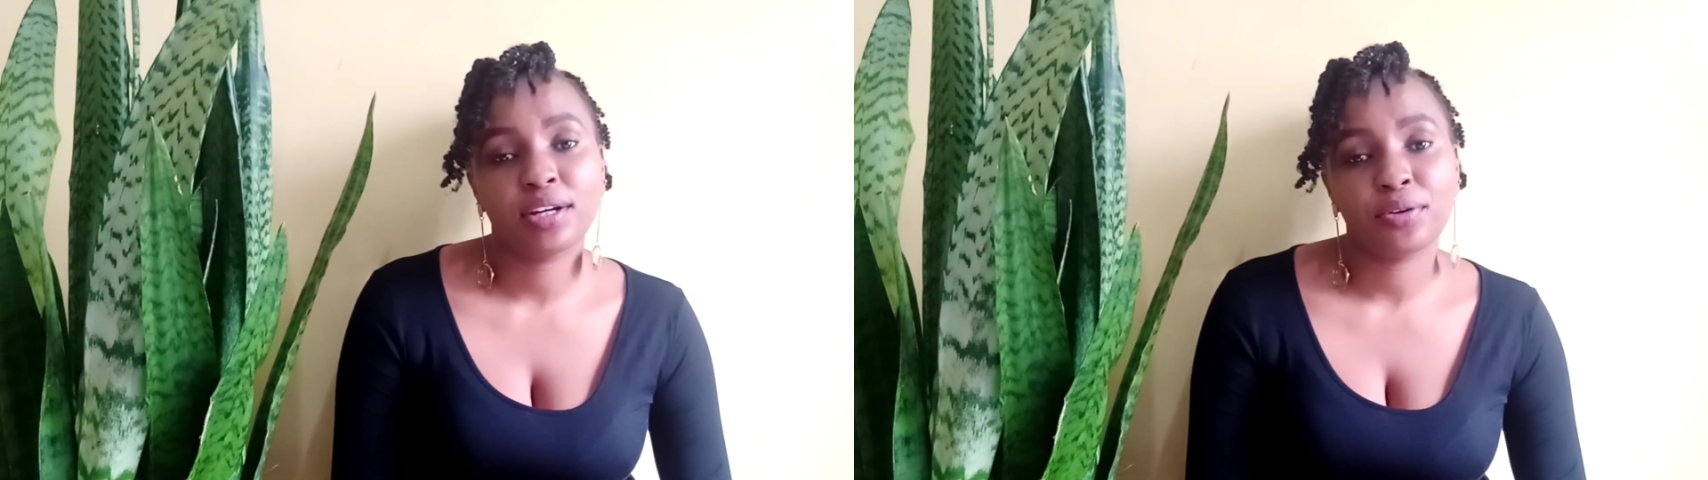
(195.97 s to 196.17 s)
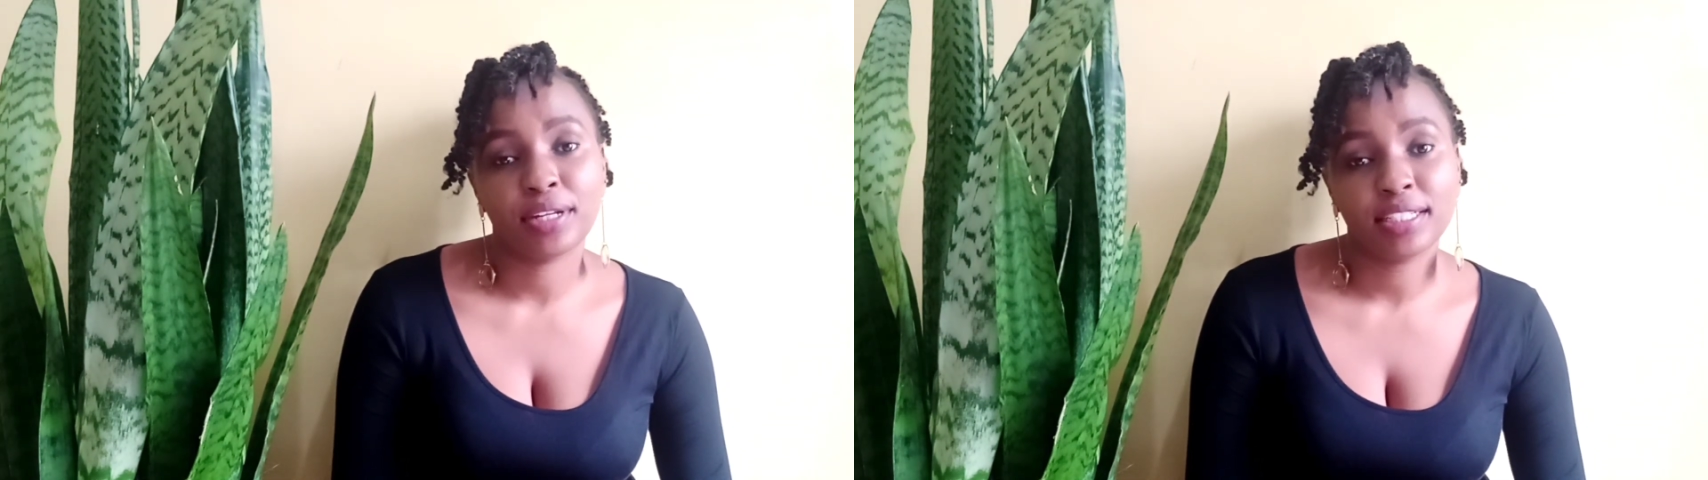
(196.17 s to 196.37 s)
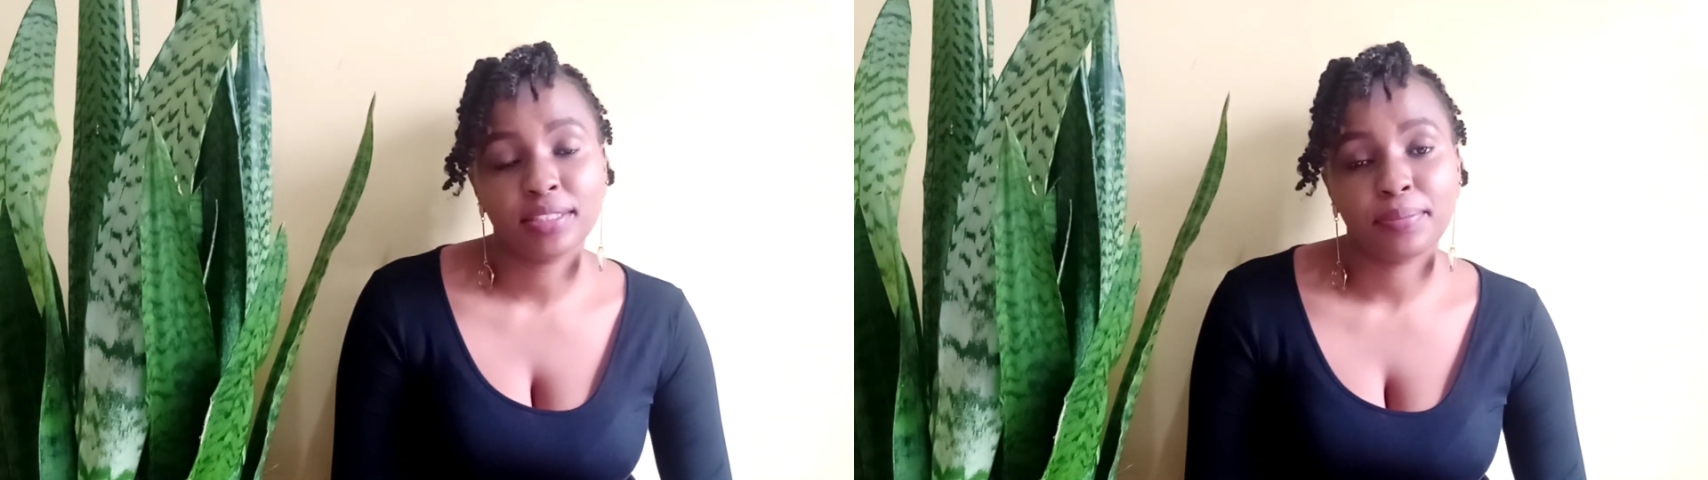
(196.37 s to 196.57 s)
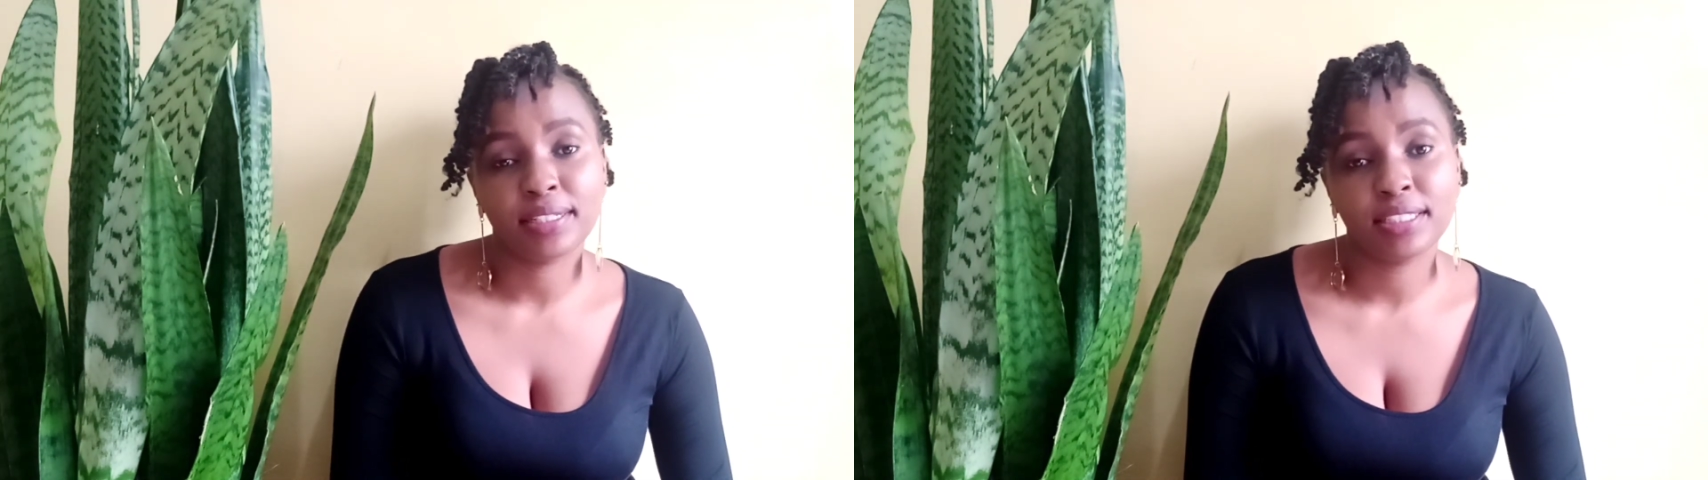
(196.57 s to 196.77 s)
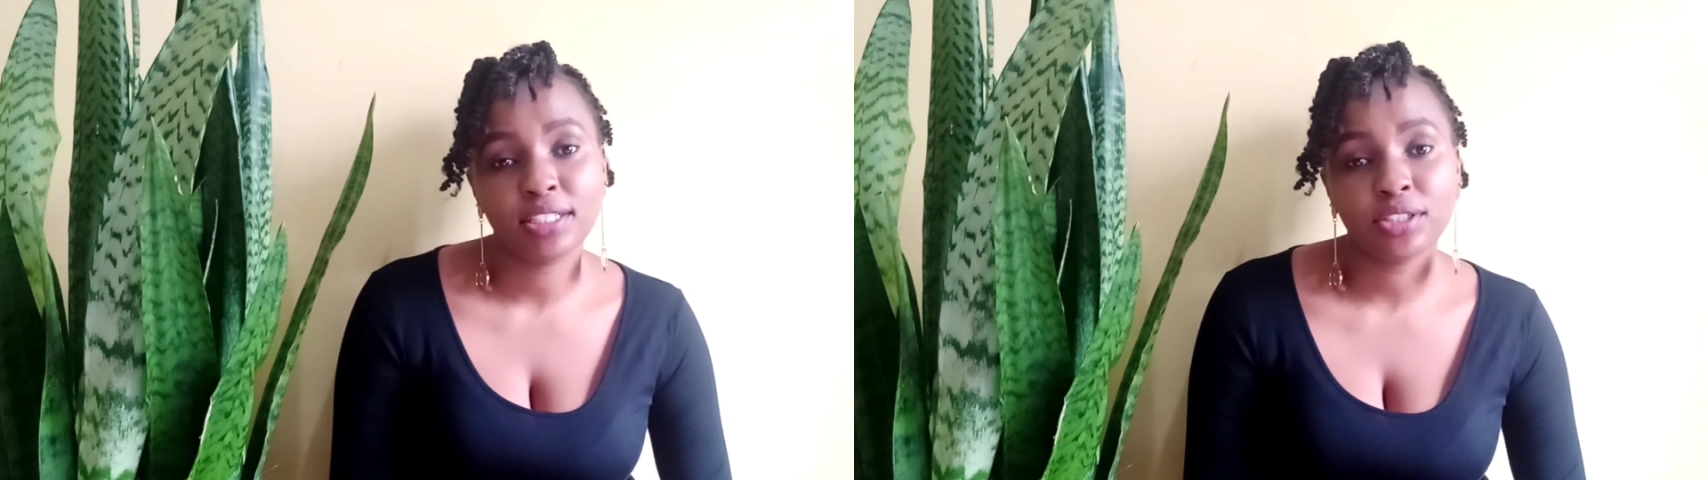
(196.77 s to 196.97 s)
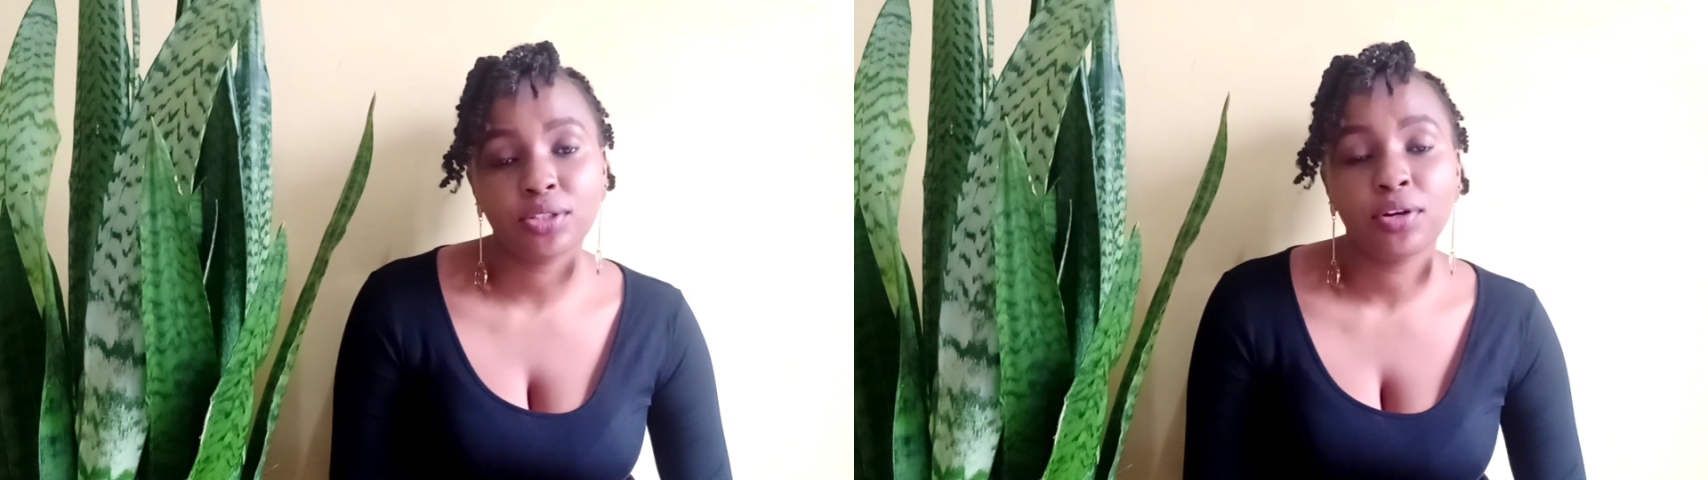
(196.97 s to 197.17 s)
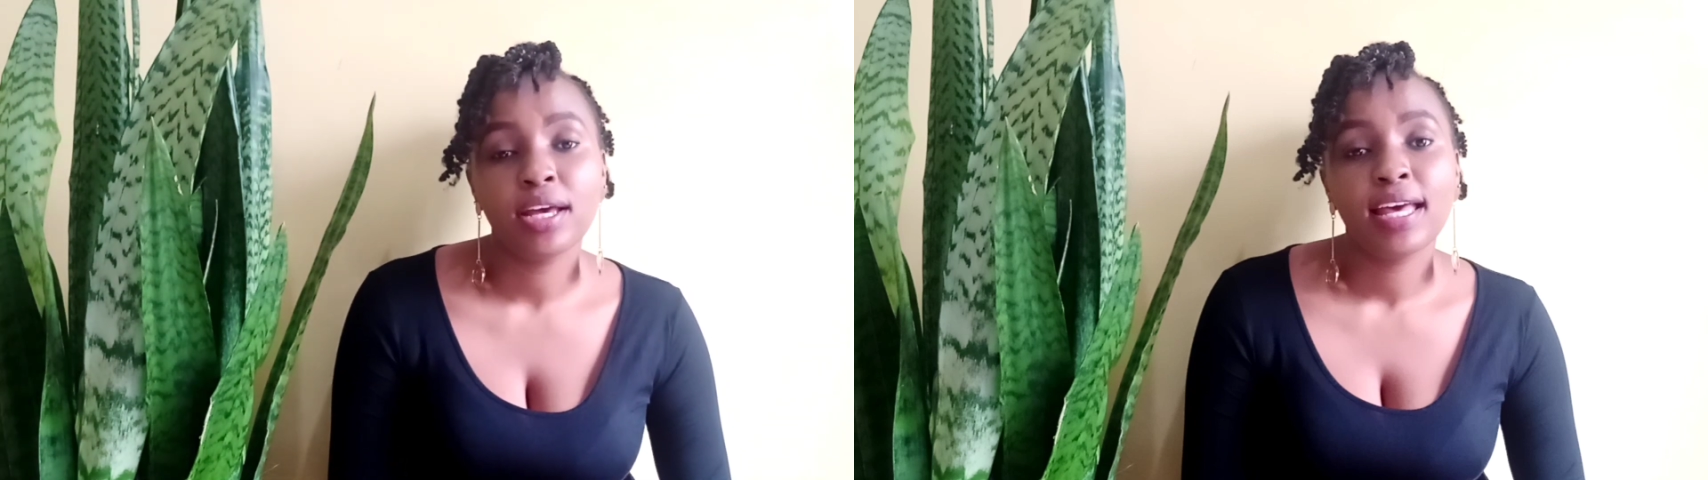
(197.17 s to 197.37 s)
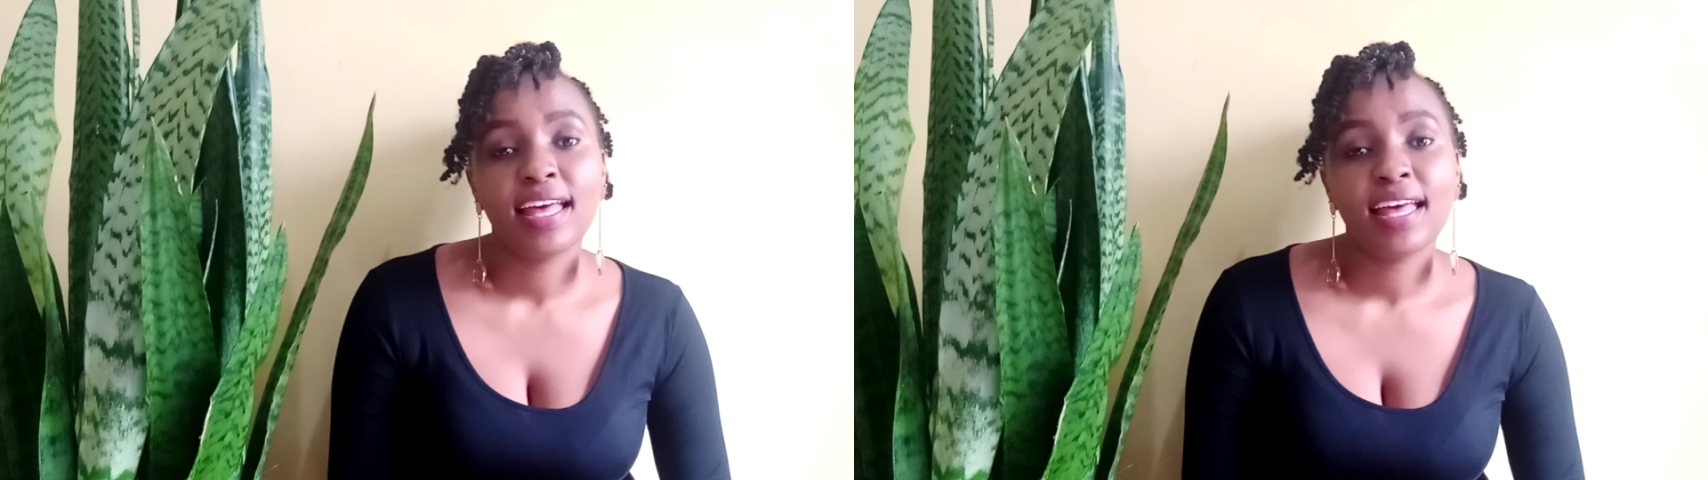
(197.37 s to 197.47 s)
correct material,